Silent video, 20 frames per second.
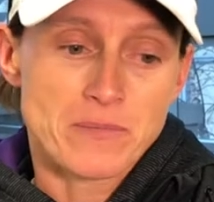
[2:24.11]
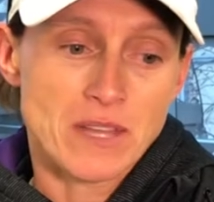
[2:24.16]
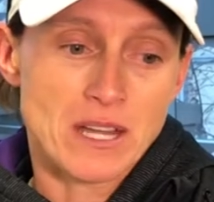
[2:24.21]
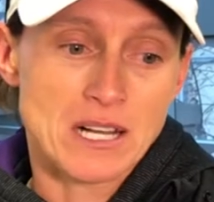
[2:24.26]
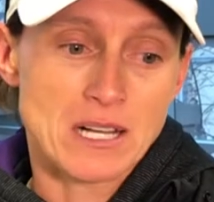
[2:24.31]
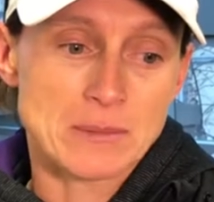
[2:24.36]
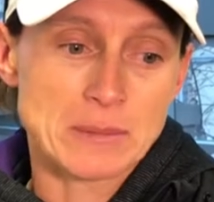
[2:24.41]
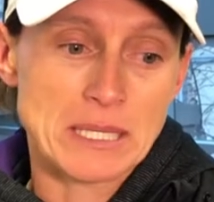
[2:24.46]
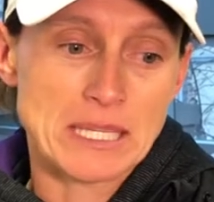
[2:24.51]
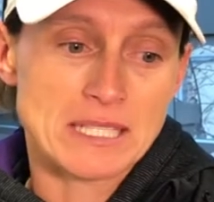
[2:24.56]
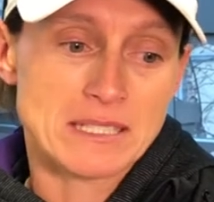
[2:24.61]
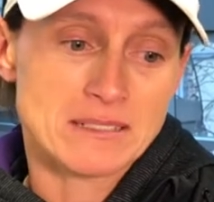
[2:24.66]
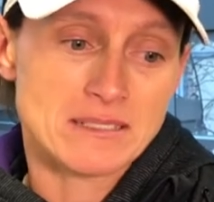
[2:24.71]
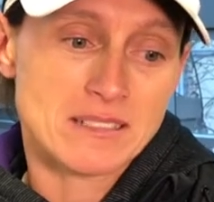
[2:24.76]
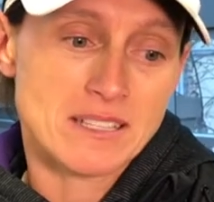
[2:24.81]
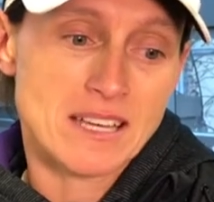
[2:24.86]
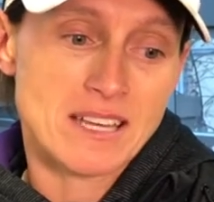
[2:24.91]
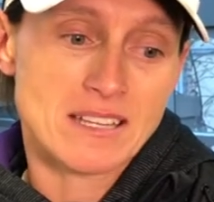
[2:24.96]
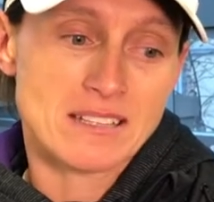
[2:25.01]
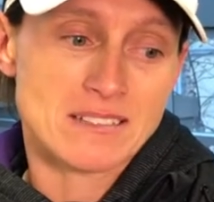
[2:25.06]

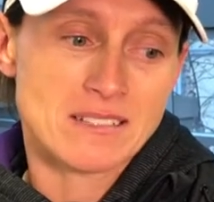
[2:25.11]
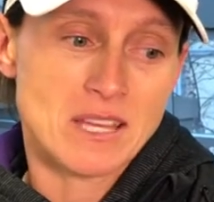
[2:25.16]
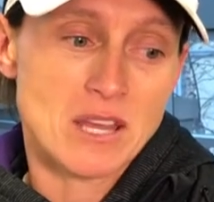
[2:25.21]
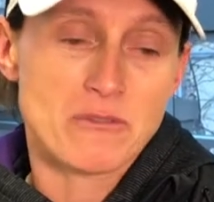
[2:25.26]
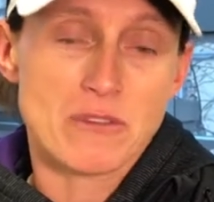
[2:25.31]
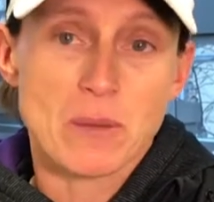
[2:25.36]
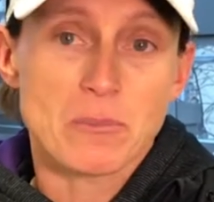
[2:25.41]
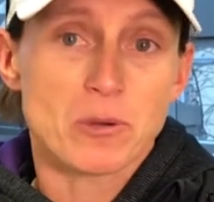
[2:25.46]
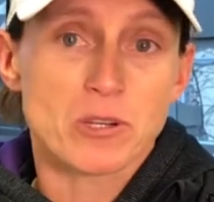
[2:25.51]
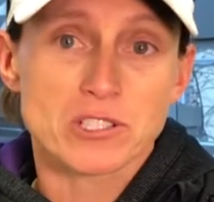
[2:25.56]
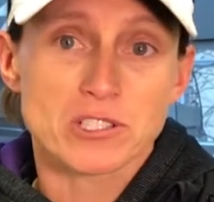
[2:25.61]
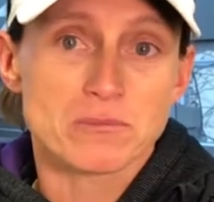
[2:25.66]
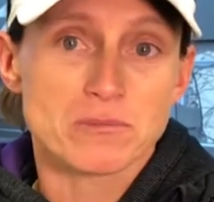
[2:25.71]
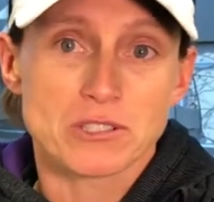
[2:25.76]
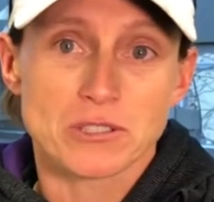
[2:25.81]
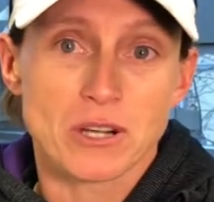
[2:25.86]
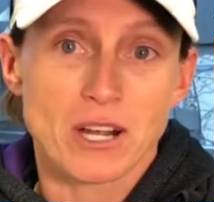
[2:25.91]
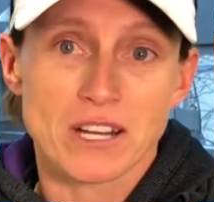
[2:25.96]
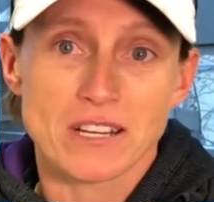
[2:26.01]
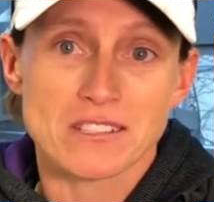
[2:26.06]
And if I push them
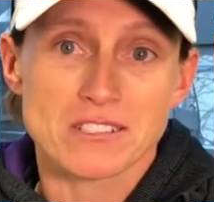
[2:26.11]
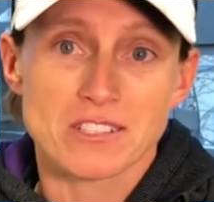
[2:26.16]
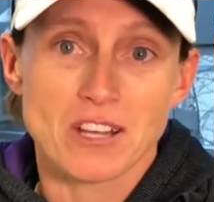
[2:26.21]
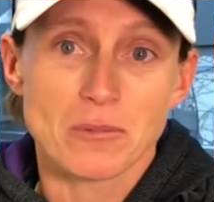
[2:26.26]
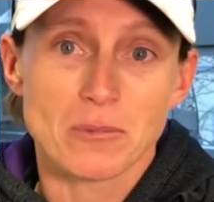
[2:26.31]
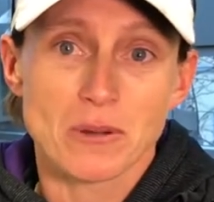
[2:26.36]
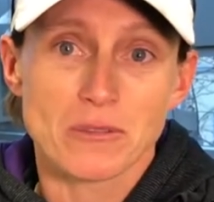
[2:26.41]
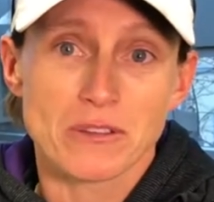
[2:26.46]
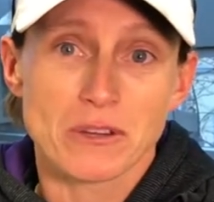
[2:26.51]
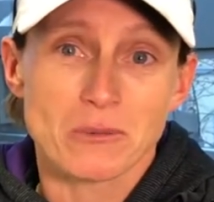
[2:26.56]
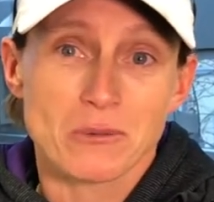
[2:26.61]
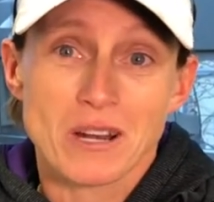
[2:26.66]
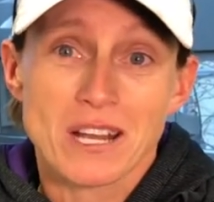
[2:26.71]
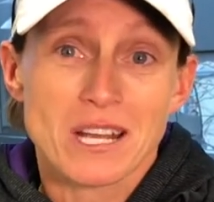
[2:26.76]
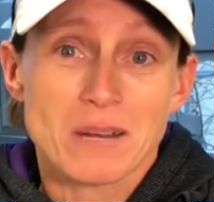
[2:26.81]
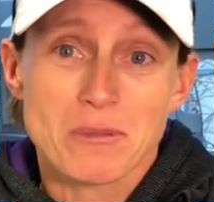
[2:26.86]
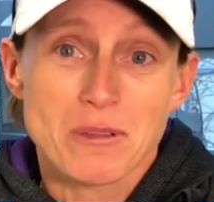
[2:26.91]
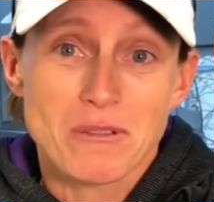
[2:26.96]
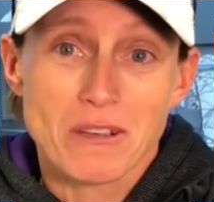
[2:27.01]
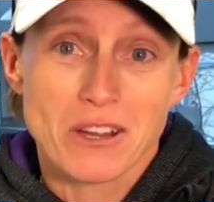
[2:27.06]
too hard on the softball field, we're not
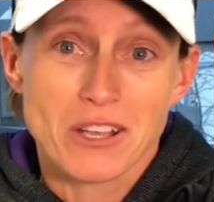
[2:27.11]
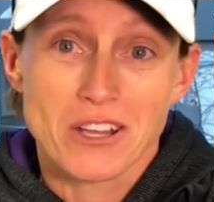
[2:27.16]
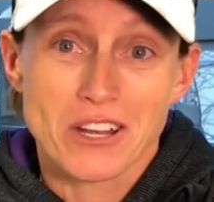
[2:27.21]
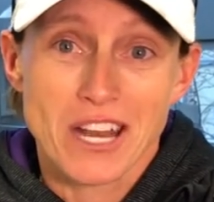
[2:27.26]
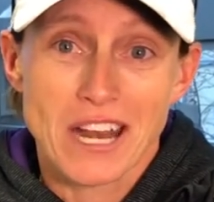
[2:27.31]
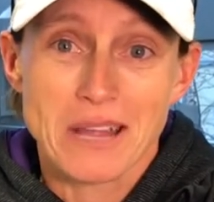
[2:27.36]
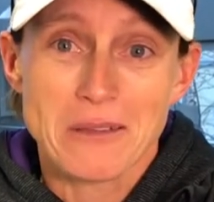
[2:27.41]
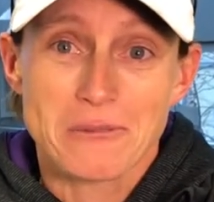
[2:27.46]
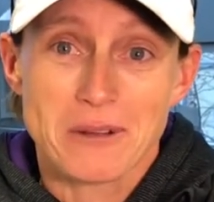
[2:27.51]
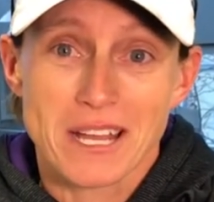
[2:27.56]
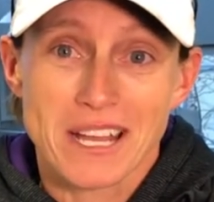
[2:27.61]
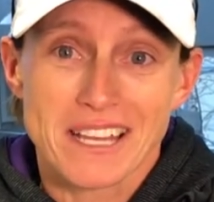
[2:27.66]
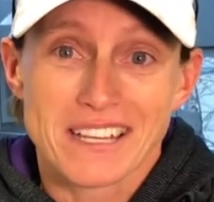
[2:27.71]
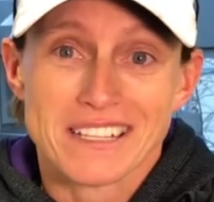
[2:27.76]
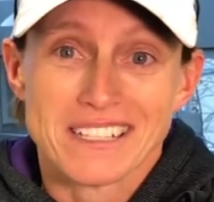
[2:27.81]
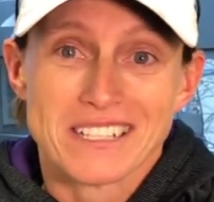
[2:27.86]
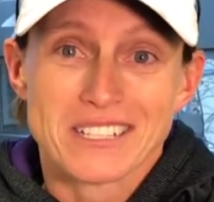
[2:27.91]
going to be very good anyway.